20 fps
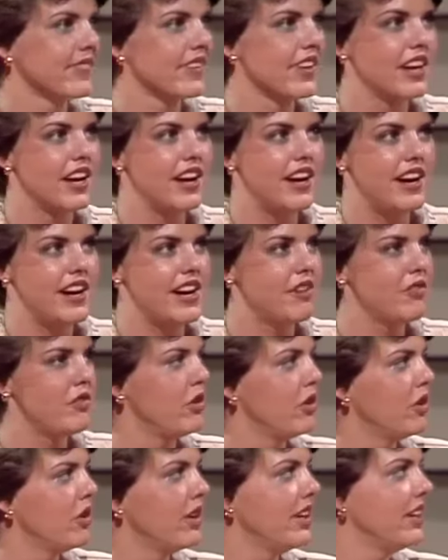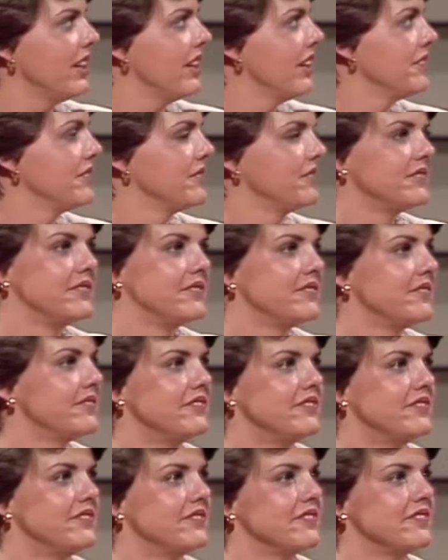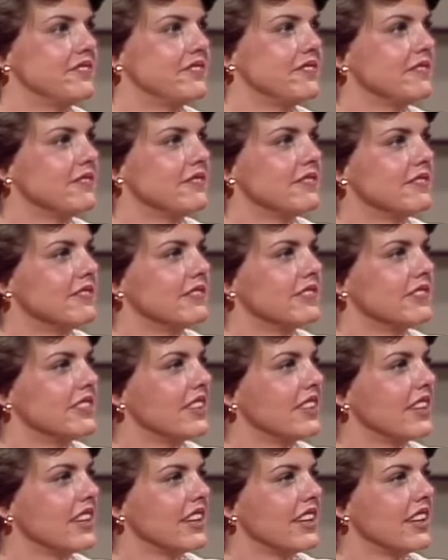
I have no idea. Oh, I have an